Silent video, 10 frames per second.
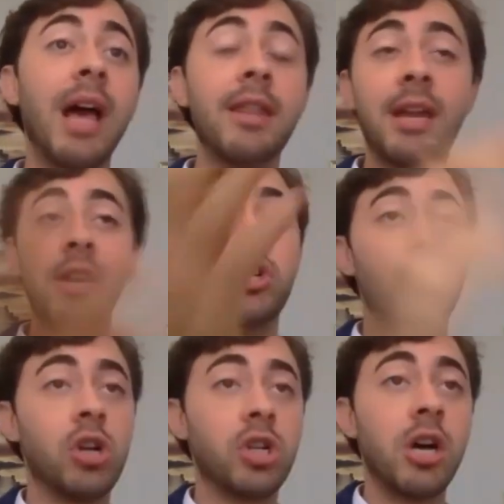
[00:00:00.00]
And then you can
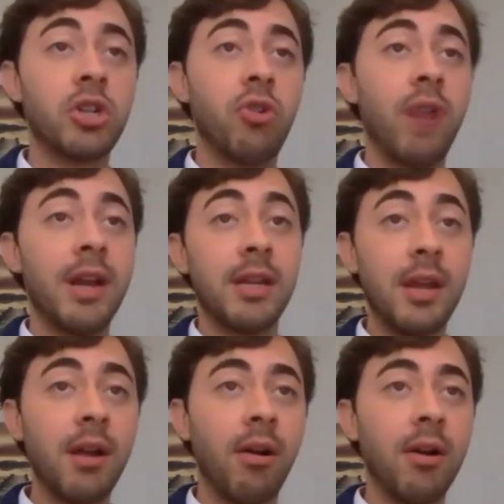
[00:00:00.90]
charge a hundred grand a
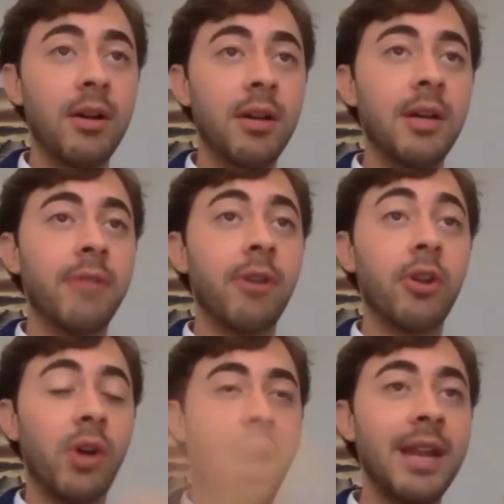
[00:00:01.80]
year for a
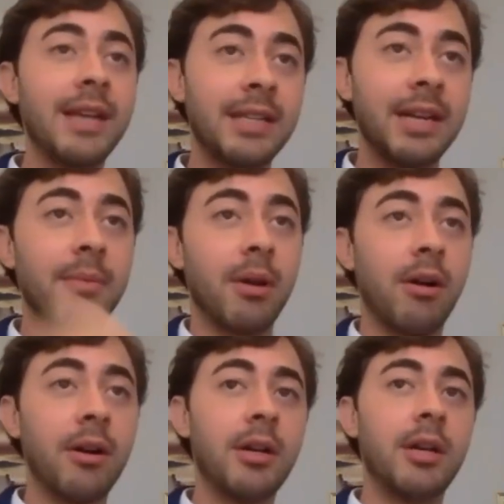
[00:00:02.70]
new kinase inhibitor.